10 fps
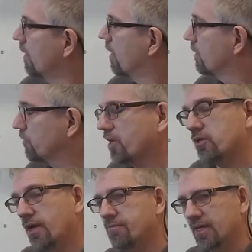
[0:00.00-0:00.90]
You're not
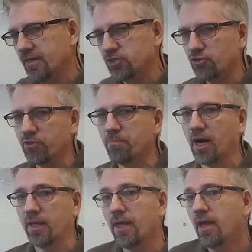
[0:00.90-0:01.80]
going to have that issue with
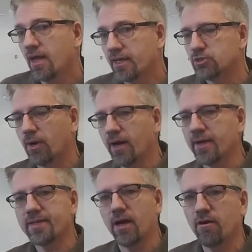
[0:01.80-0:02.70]
mine. That's why I
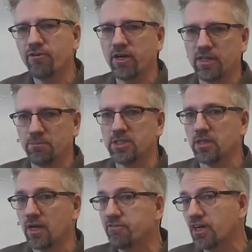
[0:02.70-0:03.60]
can offer a limited
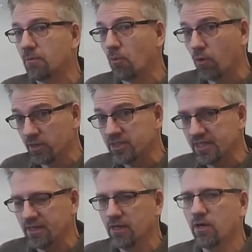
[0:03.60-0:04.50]
lifetime
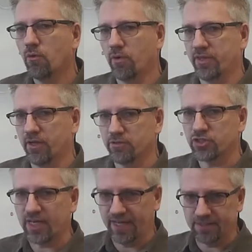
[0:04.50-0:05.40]
warranty when
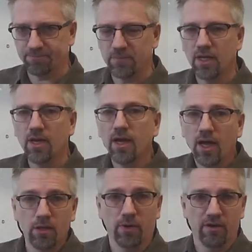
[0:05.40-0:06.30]
others can't.
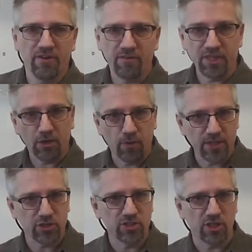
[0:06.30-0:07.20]
Anyway, if you have any
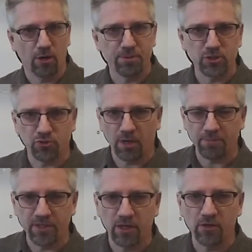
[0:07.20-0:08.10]
questions, I hope you drop
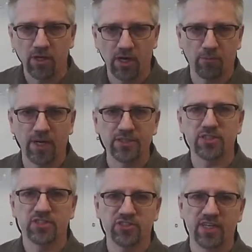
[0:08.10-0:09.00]
me a note. Otherwise,
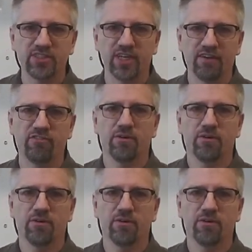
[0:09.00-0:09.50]
stay safe.